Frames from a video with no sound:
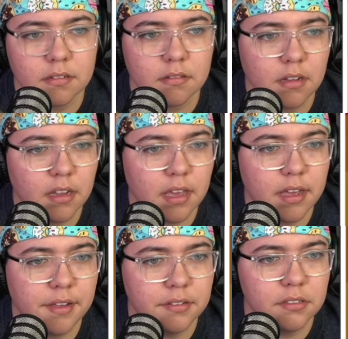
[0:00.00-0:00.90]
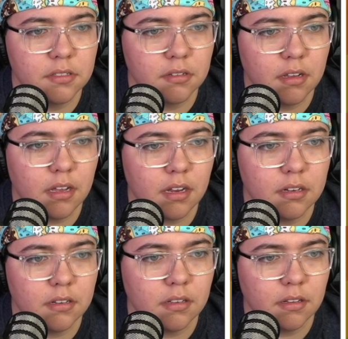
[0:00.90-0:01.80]
I guess.
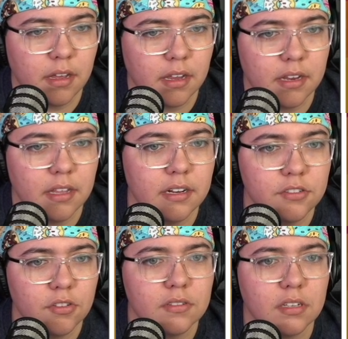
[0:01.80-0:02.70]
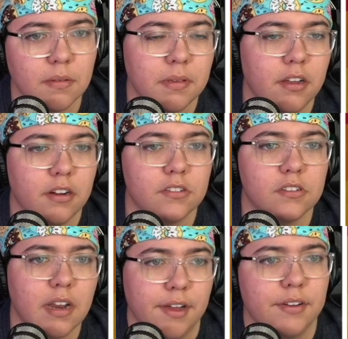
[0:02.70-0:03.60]
Like, and then as soon as it appears,
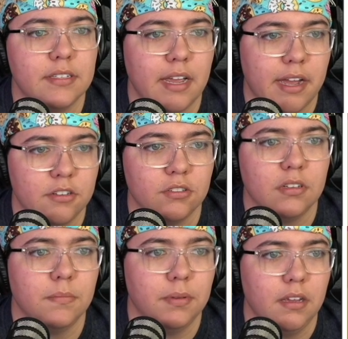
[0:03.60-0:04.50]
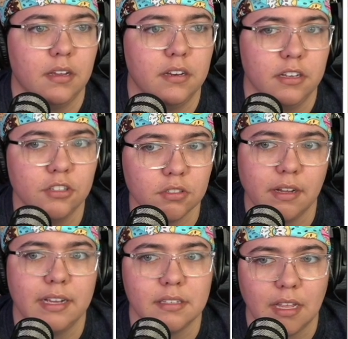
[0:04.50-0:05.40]
now it's actually being
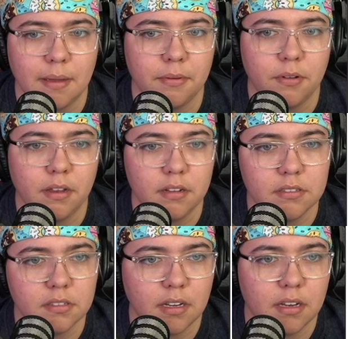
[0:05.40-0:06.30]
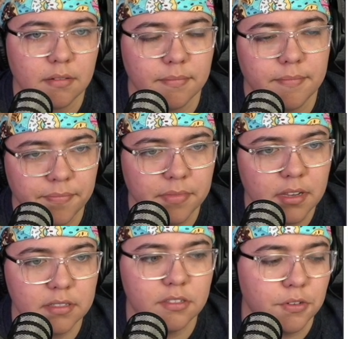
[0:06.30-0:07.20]
initialized at that point. It's like,
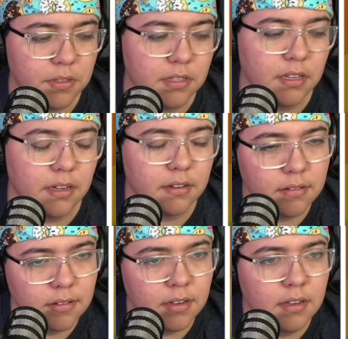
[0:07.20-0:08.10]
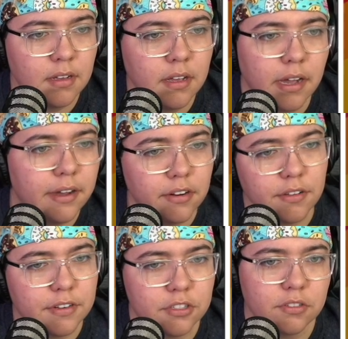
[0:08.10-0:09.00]
it's doing the thing. I don't know
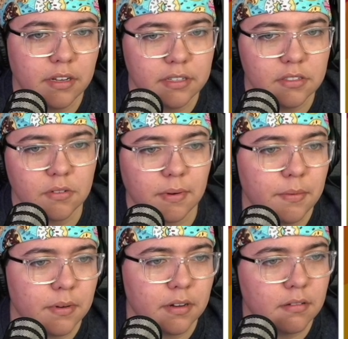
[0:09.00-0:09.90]
if initialize is the right word.